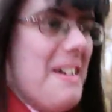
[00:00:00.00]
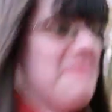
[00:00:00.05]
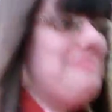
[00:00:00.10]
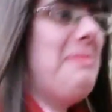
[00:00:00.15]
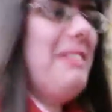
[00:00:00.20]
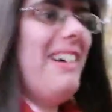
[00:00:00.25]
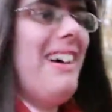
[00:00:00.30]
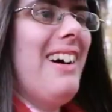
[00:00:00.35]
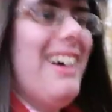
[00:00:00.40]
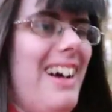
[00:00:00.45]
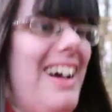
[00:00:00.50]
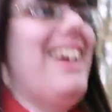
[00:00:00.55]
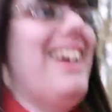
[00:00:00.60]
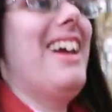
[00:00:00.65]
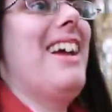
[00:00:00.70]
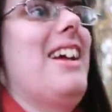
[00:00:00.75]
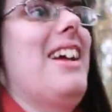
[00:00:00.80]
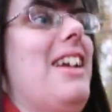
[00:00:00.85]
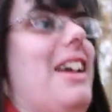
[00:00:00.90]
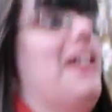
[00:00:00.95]
But
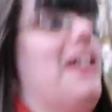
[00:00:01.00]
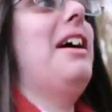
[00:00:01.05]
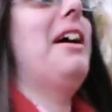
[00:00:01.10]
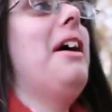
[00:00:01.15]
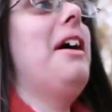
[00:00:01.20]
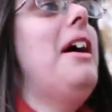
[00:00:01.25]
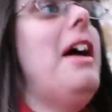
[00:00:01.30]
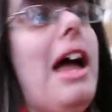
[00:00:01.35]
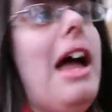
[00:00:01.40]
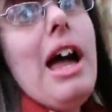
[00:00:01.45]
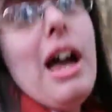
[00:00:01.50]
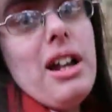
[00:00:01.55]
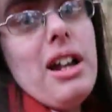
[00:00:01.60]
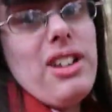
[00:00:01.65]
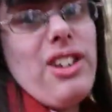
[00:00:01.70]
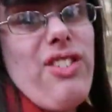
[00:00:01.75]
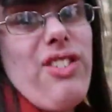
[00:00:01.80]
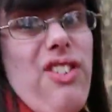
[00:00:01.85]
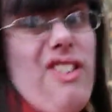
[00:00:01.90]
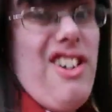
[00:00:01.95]
yeah, I
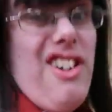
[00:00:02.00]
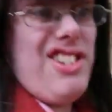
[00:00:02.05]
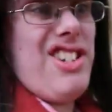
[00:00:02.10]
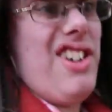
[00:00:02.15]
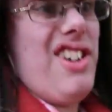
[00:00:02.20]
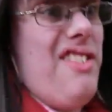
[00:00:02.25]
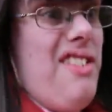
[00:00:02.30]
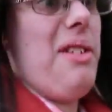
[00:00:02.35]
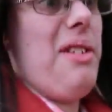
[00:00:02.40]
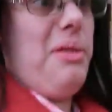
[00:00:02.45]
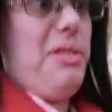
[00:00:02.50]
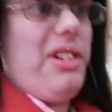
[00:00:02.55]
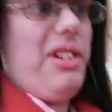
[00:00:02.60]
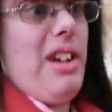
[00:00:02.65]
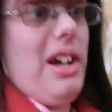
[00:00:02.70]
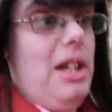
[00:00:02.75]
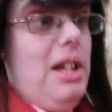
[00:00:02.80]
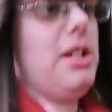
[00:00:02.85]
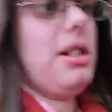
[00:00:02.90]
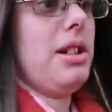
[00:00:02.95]
just thought I'd share that with you
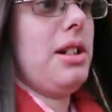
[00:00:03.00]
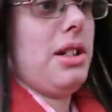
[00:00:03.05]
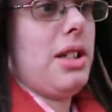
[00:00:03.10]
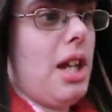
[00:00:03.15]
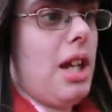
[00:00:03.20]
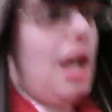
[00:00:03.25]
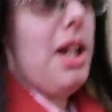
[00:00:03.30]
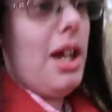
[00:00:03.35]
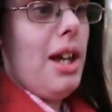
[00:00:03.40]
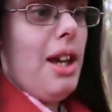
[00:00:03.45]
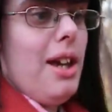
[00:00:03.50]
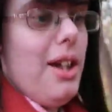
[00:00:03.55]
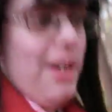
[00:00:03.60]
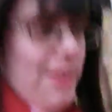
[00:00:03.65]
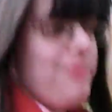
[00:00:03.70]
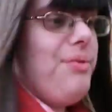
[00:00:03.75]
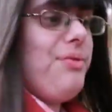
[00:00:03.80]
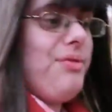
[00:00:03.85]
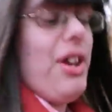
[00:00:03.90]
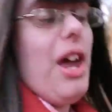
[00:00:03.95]
guys because
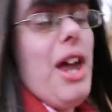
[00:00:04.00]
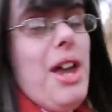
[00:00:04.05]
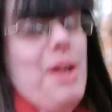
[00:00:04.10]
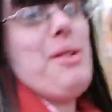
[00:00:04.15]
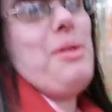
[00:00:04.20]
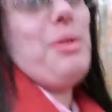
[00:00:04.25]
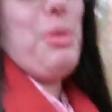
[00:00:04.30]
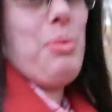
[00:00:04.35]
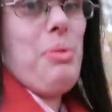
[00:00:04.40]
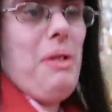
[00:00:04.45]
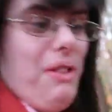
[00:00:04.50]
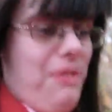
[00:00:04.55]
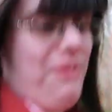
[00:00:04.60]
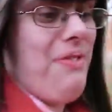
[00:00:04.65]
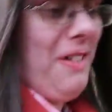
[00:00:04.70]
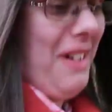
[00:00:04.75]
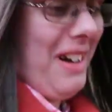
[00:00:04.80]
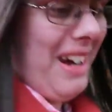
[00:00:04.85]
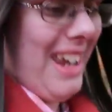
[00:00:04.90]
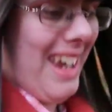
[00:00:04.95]
it was pretty
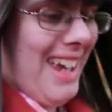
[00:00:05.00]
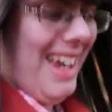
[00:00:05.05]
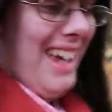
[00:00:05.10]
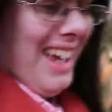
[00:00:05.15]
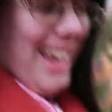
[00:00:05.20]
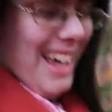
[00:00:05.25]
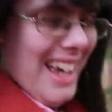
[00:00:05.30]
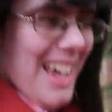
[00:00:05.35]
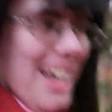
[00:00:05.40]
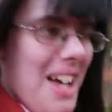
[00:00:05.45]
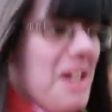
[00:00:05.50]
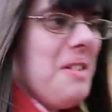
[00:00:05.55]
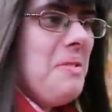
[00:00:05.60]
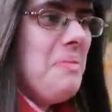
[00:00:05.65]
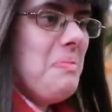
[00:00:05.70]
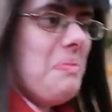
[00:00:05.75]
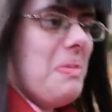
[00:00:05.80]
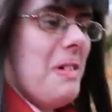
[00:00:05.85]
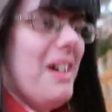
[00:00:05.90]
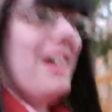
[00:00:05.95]
funny.
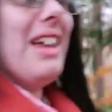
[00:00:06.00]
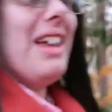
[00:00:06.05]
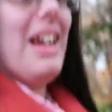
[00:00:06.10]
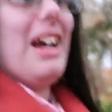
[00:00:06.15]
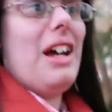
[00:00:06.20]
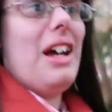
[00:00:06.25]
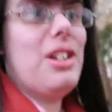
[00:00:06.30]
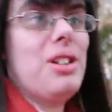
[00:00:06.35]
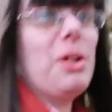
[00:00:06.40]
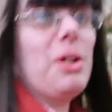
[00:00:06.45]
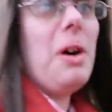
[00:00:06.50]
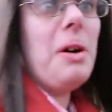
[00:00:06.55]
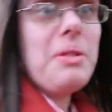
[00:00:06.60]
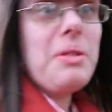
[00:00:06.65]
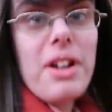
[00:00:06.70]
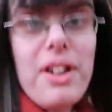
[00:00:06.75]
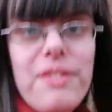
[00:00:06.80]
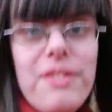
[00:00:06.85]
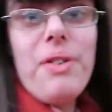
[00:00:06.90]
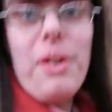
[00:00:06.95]
But yeah, so I'm
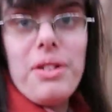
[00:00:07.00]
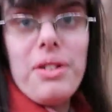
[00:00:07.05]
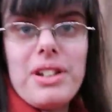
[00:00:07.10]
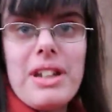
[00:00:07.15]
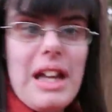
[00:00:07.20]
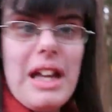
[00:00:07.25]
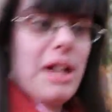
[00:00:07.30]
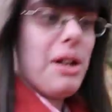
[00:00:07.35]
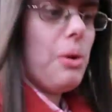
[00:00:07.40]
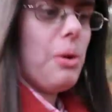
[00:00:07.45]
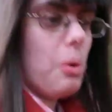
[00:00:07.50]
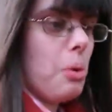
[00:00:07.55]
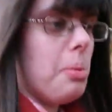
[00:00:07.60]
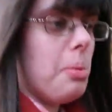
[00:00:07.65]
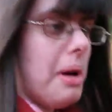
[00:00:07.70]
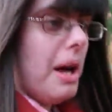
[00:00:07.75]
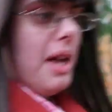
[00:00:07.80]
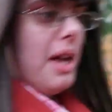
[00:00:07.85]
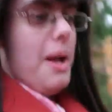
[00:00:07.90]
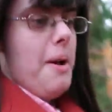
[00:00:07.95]
looking forward to getting home
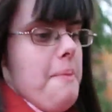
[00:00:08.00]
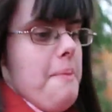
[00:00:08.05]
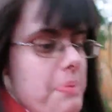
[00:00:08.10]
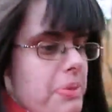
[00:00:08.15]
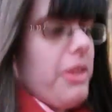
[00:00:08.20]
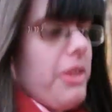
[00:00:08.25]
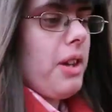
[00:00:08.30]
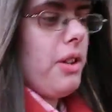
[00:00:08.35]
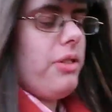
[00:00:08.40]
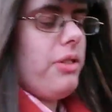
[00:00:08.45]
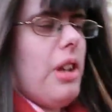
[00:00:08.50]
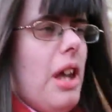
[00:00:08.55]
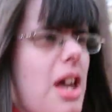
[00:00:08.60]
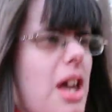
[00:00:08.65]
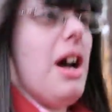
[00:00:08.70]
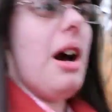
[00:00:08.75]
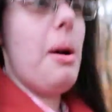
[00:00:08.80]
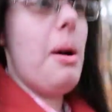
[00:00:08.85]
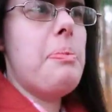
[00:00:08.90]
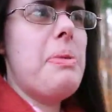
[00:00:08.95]
because
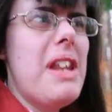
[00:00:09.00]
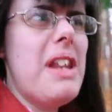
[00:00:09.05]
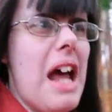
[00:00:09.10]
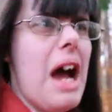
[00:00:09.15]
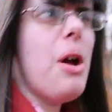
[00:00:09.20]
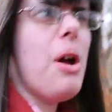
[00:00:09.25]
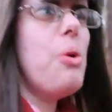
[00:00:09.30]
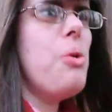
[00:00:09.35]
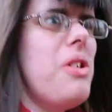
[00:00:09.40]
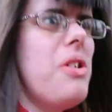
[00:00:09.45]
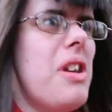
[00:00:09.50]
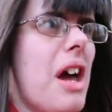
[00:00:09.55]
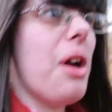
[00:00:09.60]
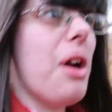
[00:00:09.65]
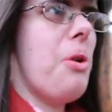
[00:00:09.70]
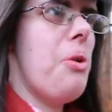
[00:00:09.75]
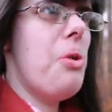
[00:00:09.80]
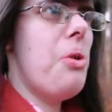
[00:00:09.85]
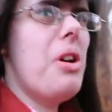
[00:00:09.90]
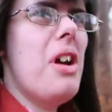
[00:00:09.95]
I've been out
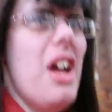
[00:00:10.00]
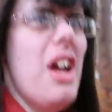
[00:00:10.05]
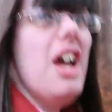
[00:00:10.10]
now